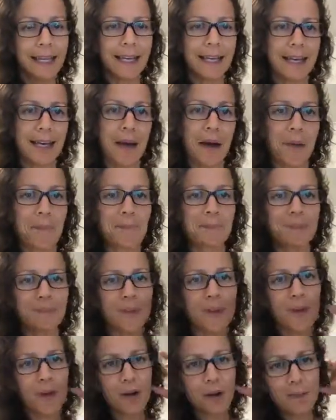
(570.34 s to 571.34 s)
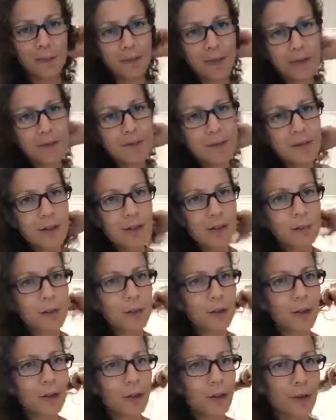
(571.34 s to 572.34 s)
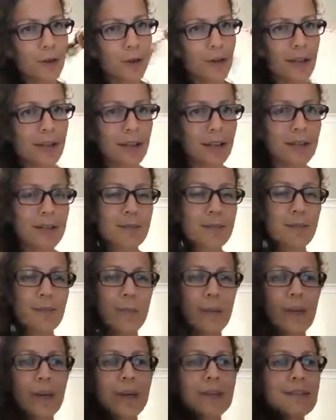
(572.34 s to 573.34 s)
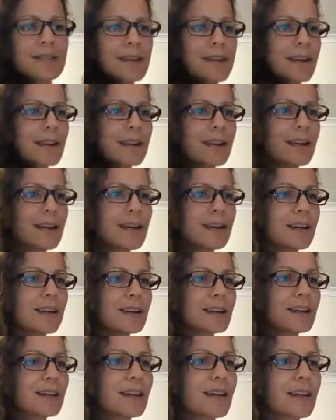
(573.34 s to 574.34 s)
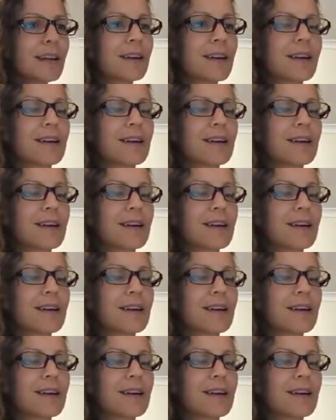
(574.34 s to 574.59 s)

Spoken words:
Yeah. All right, my love, so I'm going to go and get some work done.